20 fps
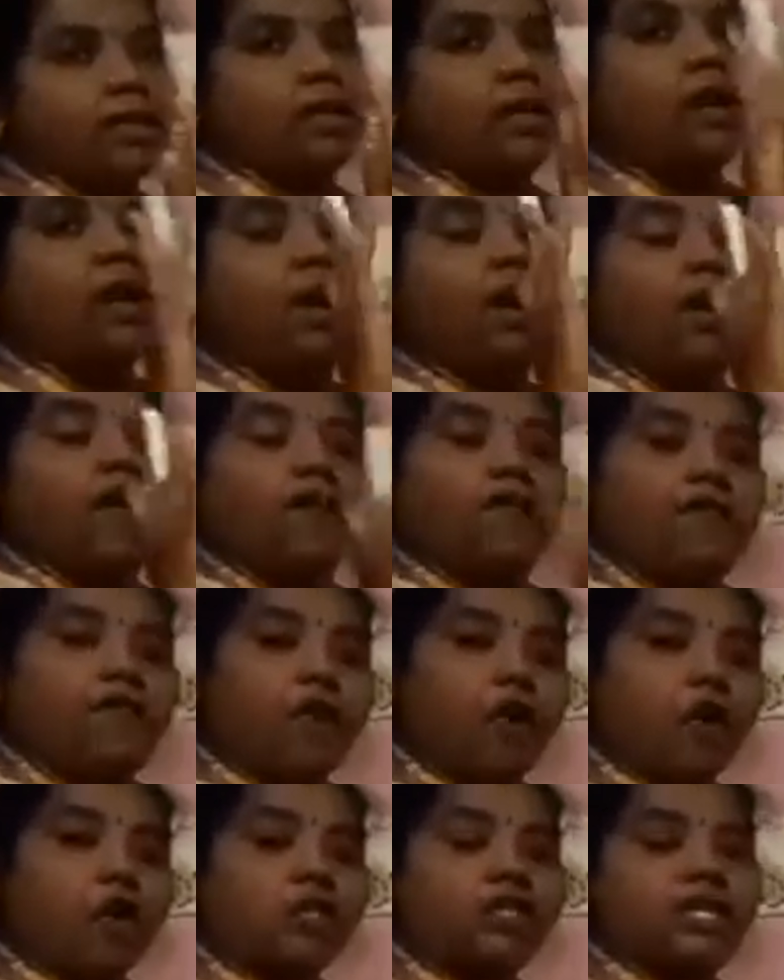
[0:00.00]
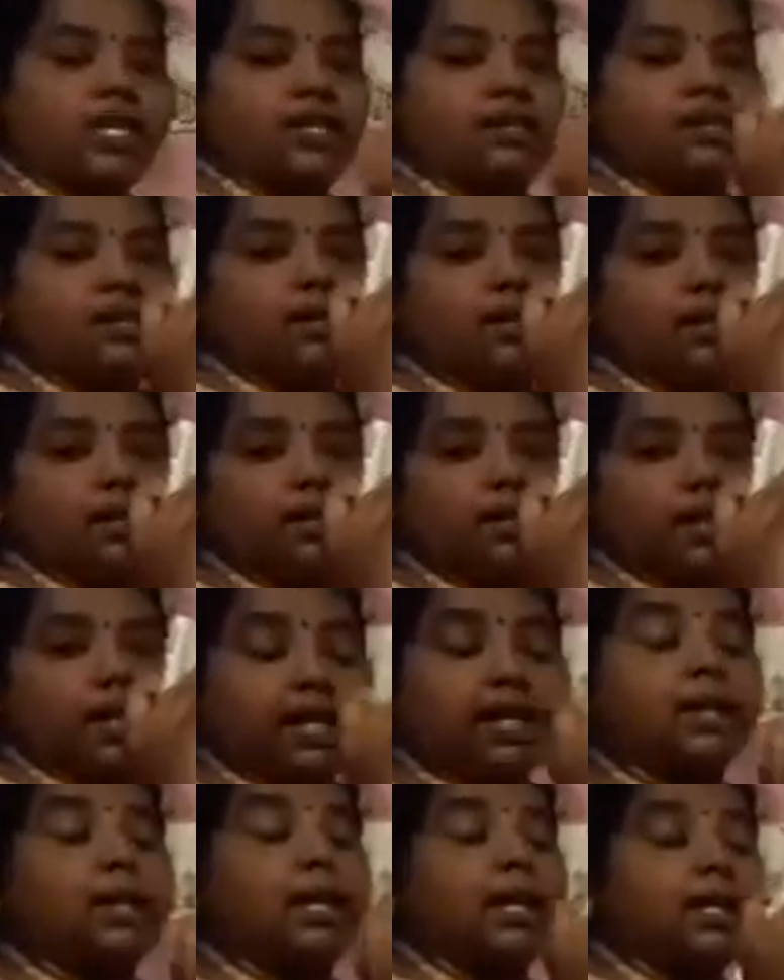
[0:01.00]
the force and the
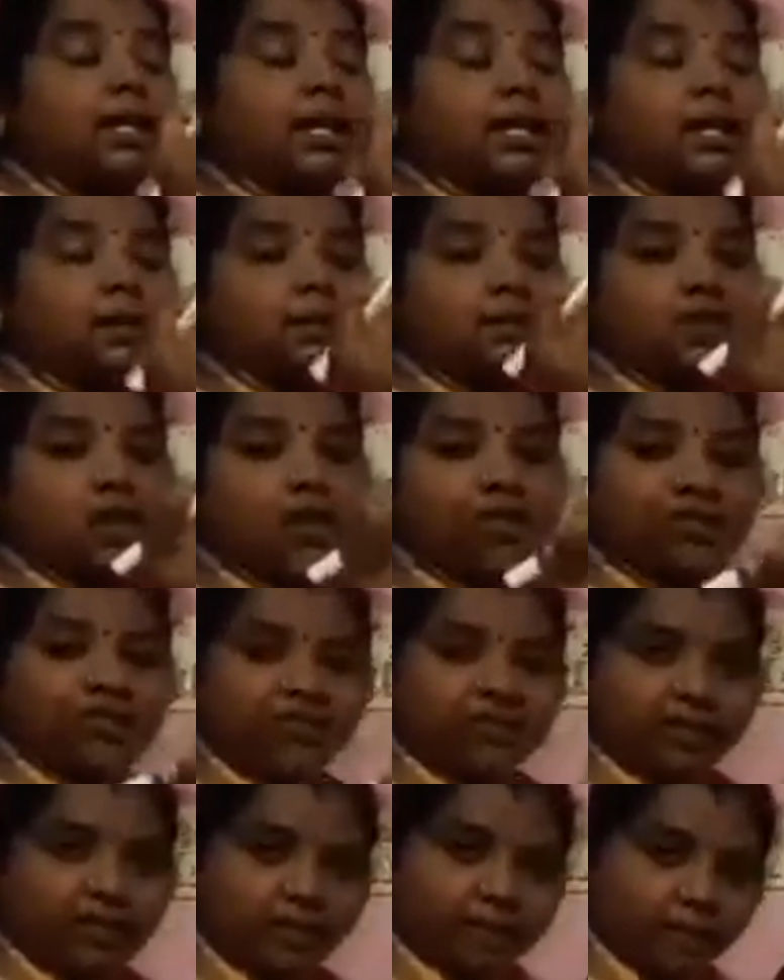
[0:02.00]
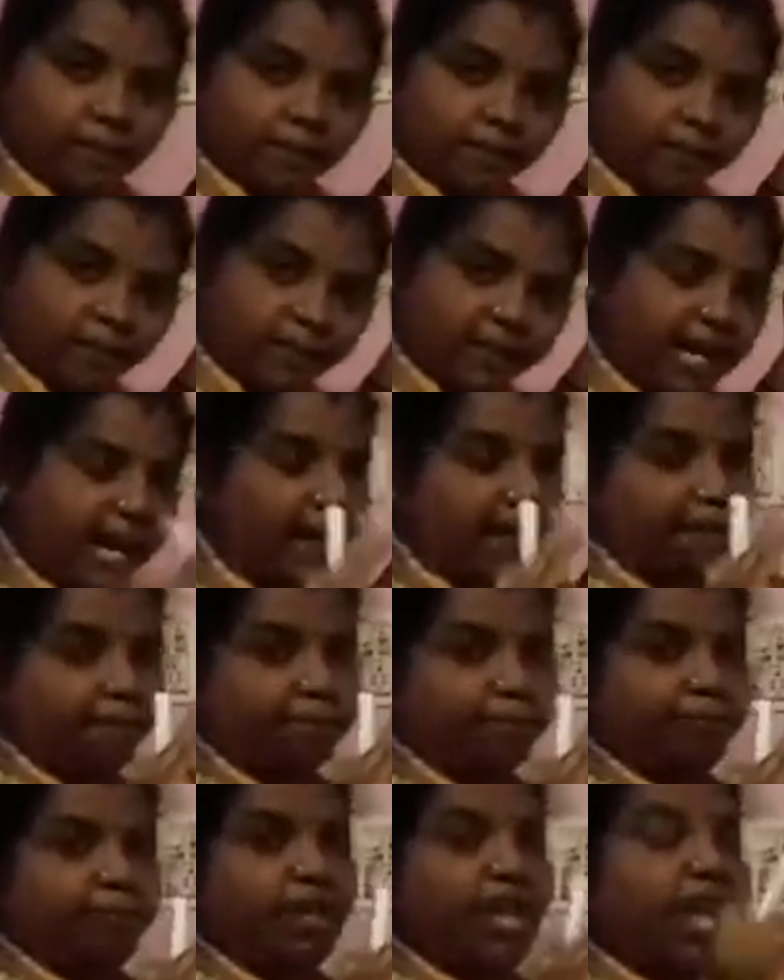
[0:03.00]
in terms of time.
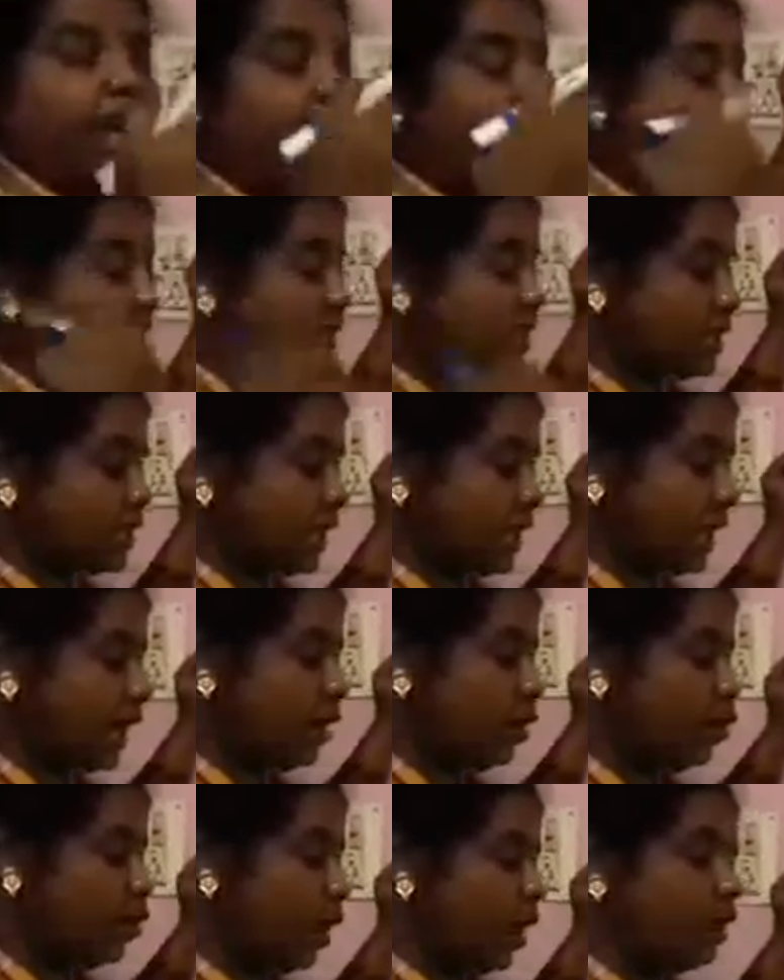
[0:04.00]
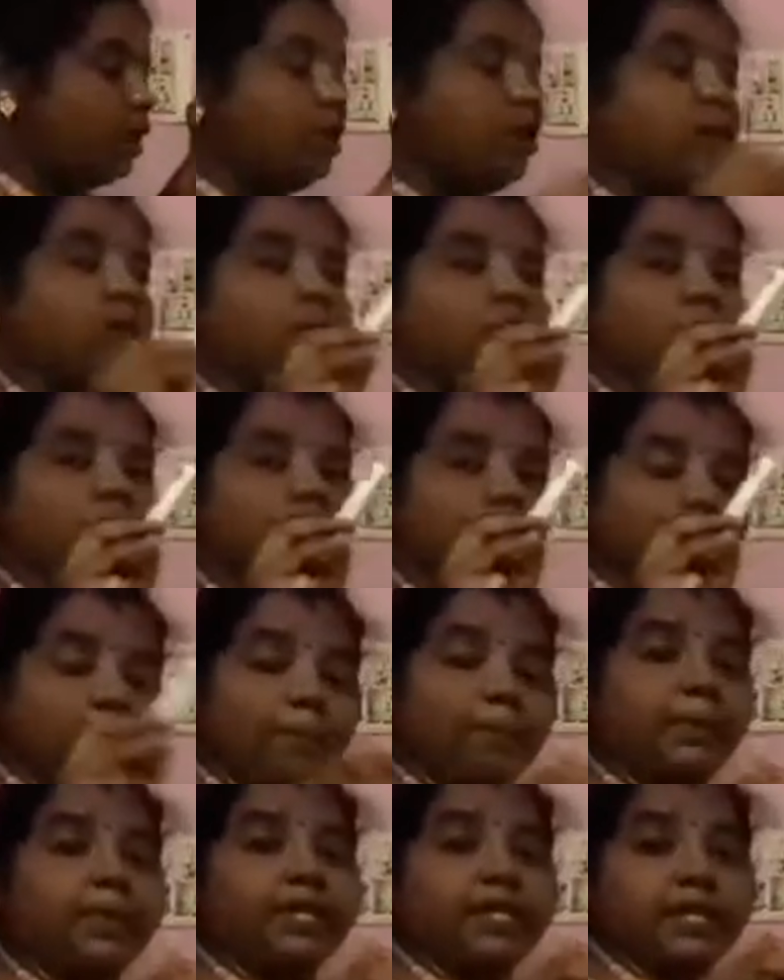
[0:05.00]
And the second one,
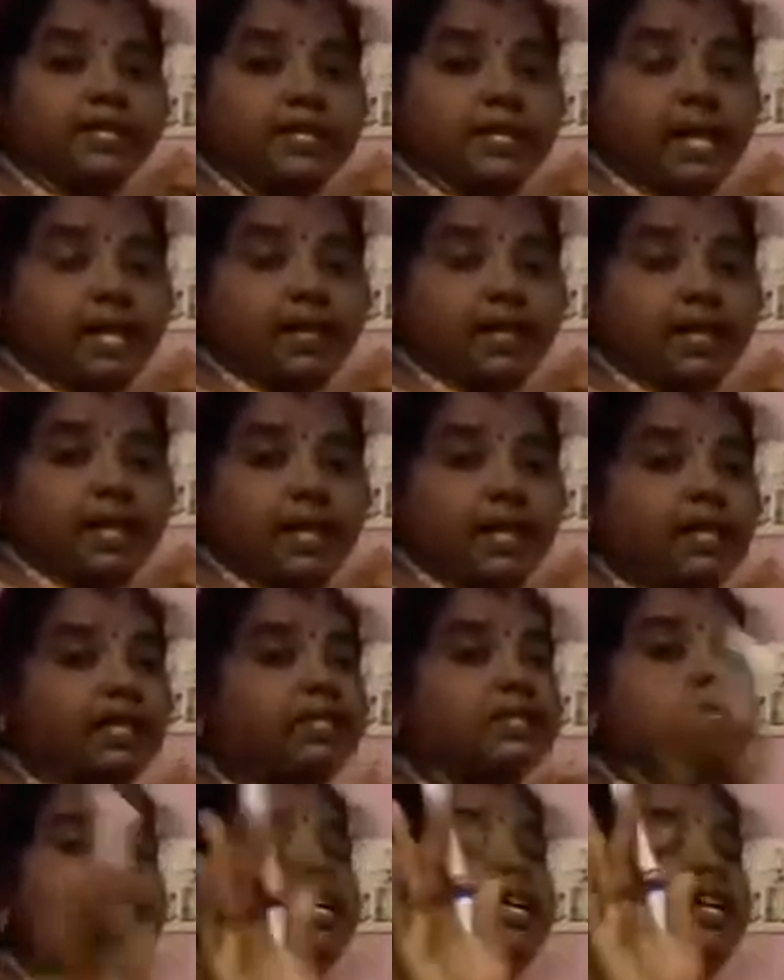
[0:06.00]
impulse is nothing else,